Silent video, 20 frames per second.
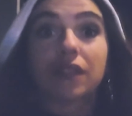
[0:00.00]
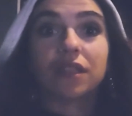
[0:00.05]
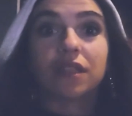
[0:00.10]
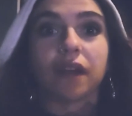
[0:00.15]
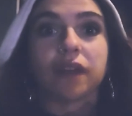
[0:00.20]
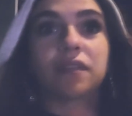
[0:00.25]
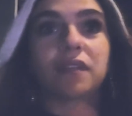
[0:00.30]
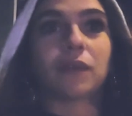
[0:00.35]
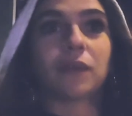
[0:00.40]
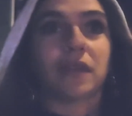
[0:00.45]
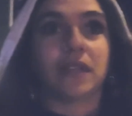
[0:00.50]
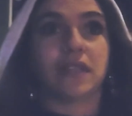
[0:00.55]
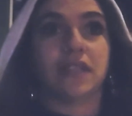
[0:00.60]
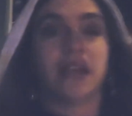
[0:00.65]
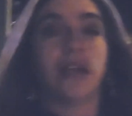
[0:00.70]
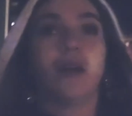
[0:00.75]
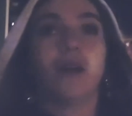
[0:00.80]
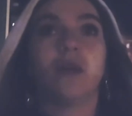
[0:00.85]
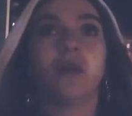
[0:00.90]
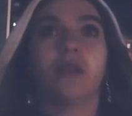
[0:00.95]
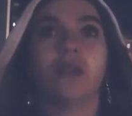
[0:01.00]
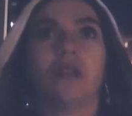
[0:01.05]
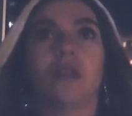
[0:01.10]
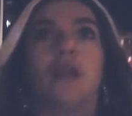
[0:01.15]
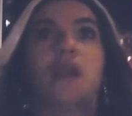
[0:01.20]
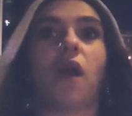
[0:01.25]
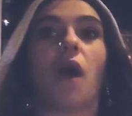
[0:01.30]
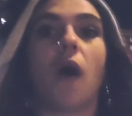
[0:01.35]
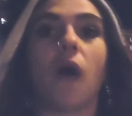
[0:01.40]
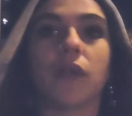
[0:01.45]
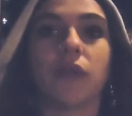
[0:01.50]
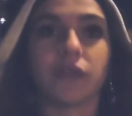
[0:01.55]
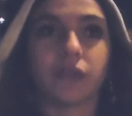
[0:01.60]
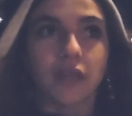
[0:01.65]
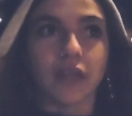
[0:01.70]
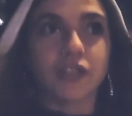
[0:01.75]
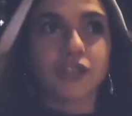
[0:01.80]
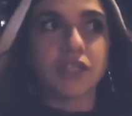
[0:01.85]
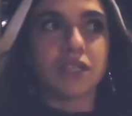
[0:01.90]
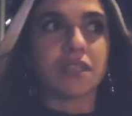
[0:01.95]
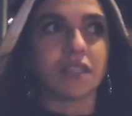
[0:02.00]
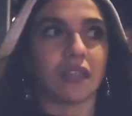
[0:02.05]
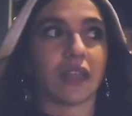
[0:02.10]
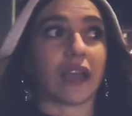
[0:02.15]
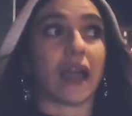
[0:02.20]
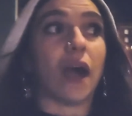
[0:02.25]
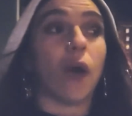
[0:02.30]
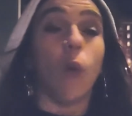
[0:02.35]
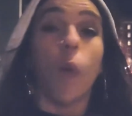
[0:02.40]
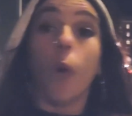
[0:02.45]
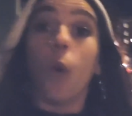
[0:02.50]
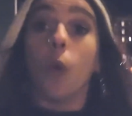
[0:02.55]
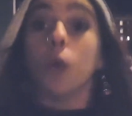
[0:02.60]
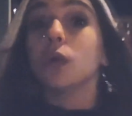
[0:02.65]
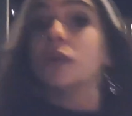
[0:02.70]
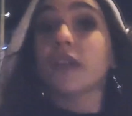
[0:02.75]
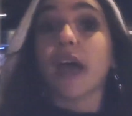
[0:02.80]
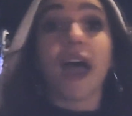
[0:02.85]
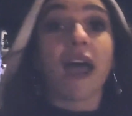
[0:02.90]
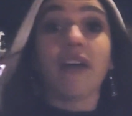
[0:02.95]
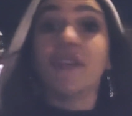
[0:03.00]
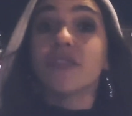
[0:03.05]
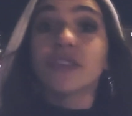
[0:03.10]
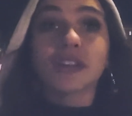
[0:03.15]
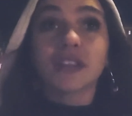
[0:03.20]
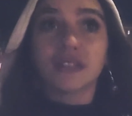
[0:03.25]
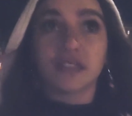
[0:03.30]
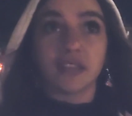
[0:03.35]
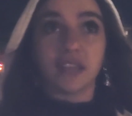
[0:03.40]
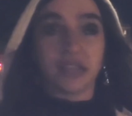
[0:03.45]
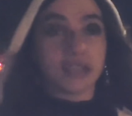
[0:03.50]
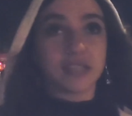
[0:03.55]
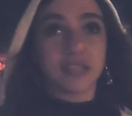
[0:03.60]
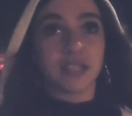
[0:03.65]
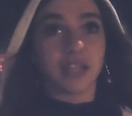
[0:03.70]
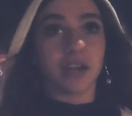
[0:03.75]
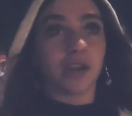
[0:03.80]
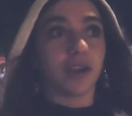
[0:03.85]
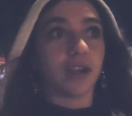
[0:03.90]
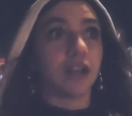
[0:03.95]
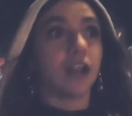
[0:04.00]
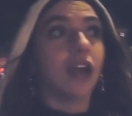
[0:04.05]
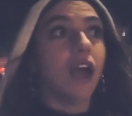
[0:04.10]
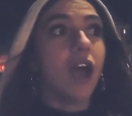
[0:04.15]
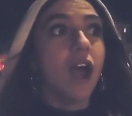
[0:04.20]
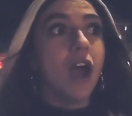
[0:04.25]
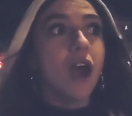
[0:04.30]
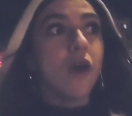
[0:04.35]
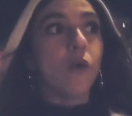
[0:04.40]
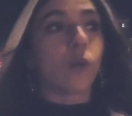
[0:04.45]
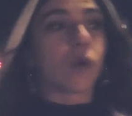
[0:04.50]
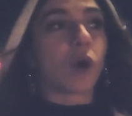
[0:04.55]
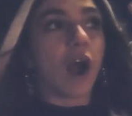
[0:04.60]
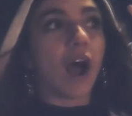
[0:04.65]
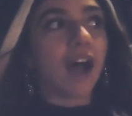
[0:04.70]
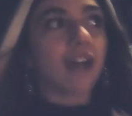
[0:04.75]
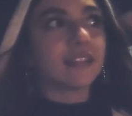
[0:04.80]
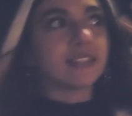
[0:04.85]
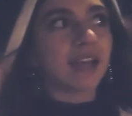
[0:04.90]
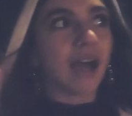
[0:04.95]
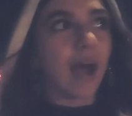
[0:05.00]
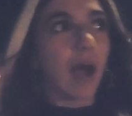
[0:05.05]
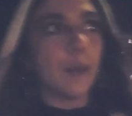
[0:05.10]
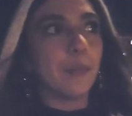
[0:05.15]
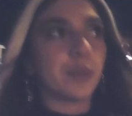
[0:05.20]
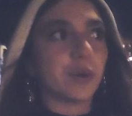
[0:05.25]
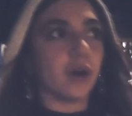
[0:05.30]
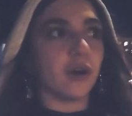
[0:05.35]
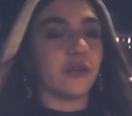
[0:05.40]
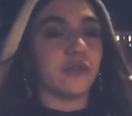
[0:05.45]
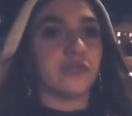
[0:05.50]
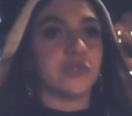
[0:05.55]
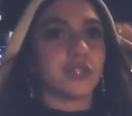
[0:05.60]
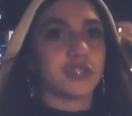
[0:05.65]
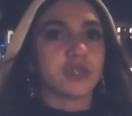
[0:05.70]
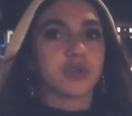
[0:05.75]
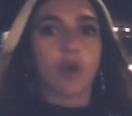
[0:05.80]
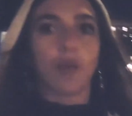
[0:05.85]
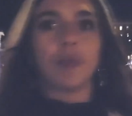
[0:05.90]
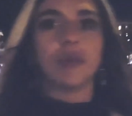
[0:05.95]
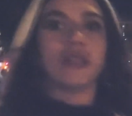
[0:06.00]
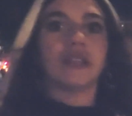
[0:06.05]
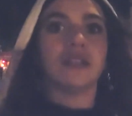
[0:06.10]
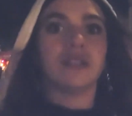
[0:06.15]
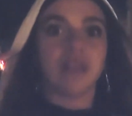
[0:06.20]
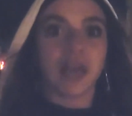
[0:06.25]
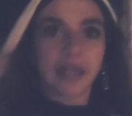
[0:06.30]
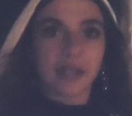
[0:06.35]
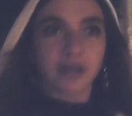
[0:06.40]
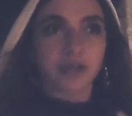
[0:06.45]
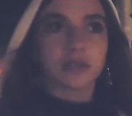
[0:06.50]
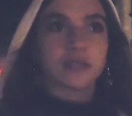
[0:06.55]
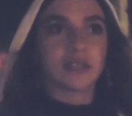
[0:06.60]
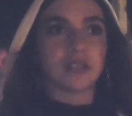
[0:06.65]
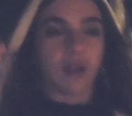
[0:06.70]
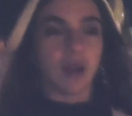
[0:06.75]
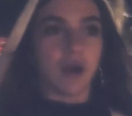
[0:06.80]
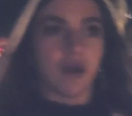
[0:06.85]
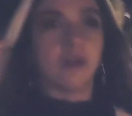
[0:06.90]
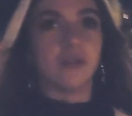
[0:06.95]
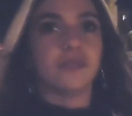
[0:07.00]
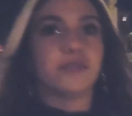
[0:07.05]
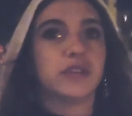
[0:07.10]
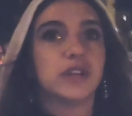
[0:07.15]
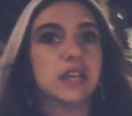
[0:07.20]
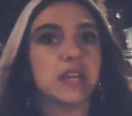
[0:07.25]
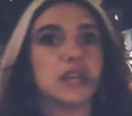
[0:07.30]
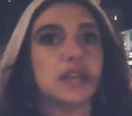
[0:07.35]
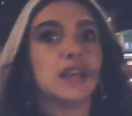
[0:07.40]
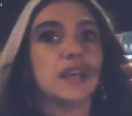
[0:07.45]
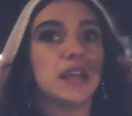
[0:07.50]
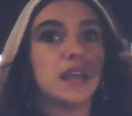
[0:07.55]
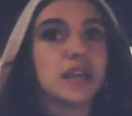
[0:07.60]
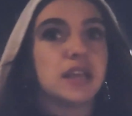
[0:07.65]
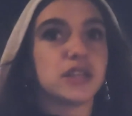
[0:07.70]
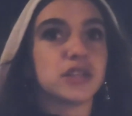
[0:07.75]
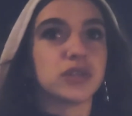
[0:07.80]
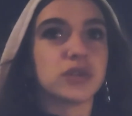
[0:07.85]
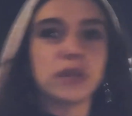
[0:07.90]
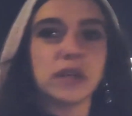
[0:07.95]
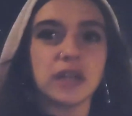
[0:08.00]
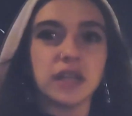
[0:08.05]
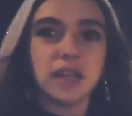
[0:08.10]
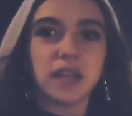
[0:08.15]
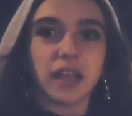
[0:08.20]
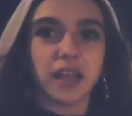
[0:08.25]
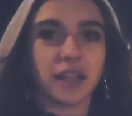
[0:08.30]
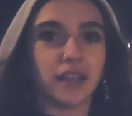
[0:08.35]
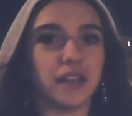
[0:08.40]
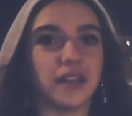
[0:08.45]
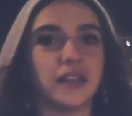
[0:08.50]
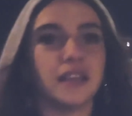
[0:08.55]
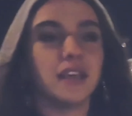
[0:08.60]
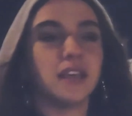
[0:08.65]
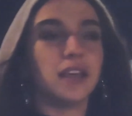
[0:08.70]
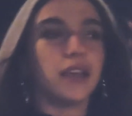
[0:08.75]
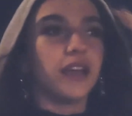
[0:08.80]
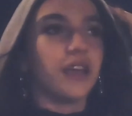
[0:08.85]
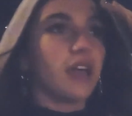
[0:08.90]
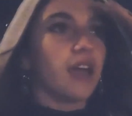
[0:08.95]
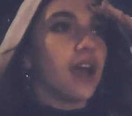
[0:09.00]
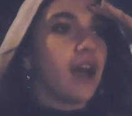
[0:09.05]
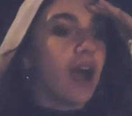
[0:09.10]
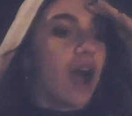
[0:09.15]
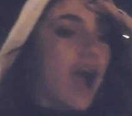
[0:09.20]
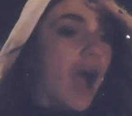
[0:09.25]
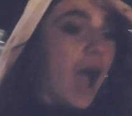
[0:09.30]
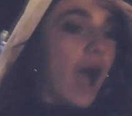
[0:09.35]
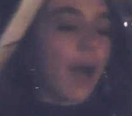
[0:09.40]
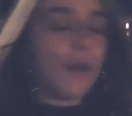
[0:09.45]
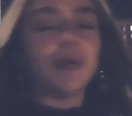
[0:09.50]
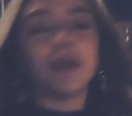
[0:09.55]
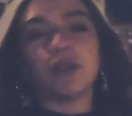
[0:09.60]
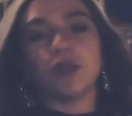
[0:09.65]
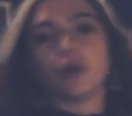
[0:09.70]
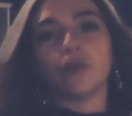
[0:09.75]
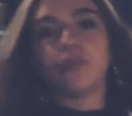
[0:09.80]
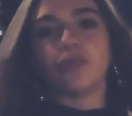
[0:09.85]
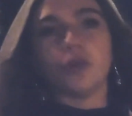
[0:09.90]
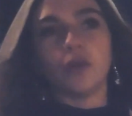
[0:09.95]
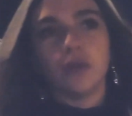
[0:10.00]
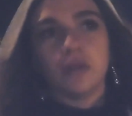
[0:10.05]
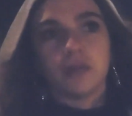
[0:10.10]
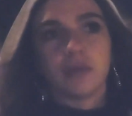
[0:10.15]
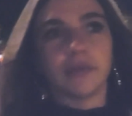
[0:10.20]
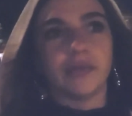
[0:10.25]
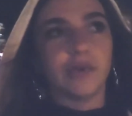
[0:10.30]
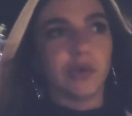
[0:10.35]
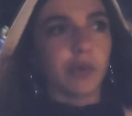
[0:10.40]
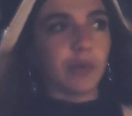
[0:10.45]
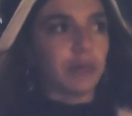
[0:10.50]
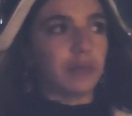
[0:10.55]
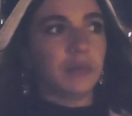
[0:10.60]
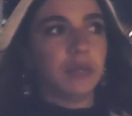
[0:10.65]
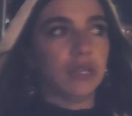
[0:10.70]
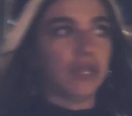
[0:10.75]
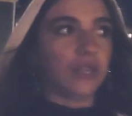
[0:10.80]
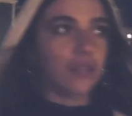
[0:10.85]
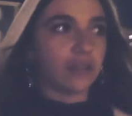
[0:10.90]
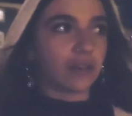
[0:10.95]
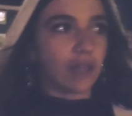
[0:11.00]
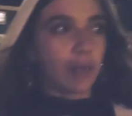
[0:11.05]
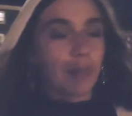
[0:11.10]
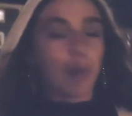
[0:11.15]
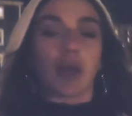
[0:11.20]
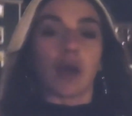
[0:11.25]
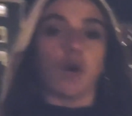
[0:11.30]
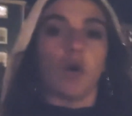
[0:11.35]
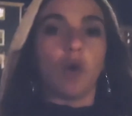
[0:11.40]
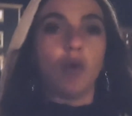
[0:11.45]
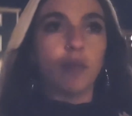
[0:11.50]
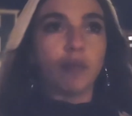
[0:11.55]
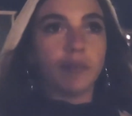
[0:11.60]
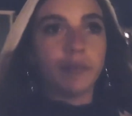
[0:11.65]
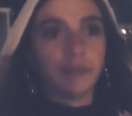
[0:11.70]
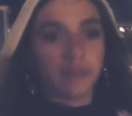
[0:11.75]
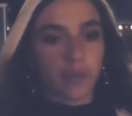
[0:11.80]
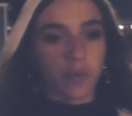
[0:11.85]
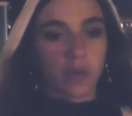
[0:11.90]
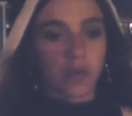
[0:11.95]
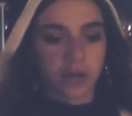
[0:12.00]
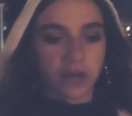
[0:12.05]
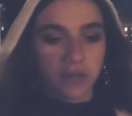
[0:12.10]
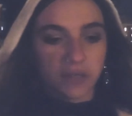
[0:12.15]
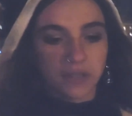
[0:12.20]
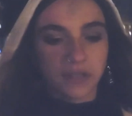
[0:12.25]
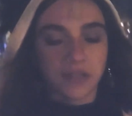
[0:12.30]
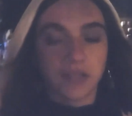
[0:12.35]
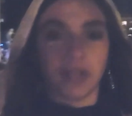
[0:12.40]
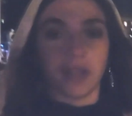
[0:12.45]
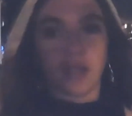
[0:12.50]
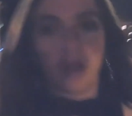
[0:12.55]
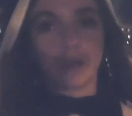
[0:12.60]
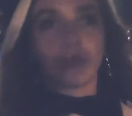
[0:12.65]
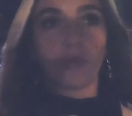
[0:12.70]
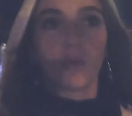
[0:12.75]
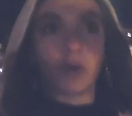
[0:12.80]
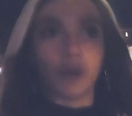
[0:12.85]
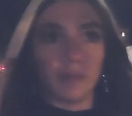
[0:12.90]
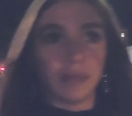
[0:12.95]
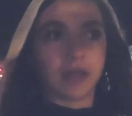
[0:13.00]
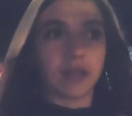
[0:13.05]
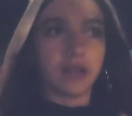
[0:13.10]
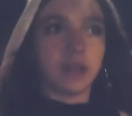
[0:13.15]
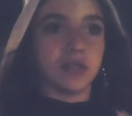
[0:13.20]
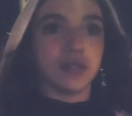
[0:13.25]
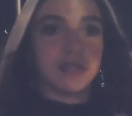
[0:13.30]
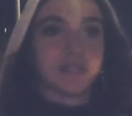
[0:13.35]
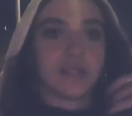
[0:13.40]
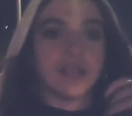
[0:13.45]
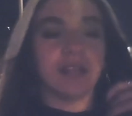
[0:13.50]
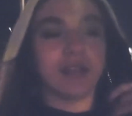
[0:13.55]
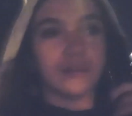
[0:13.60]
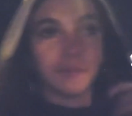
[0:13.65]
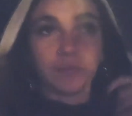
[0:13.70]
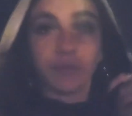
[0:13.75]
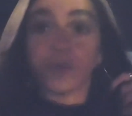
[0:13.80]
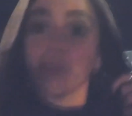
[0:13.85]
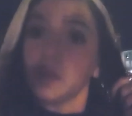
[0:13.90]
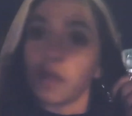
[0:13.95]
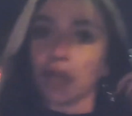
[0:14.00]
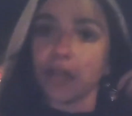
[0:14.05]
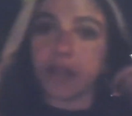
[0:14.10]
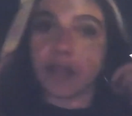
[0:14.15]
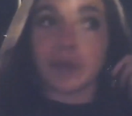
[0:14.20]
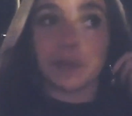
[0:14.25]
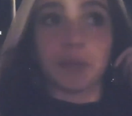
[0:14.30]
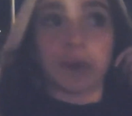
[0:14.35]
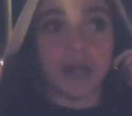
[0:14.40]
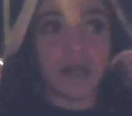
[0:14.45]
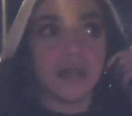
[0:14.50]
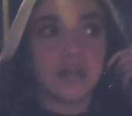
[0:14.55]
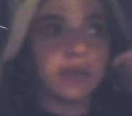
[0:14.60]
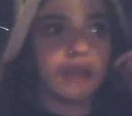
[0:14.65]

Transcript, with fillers: stuff that went down and then like all the legends and like how old everything is here, and we're on top of so many layers of history. And I'm gonna do a full review when we either get back home or to the airport because the lighting, but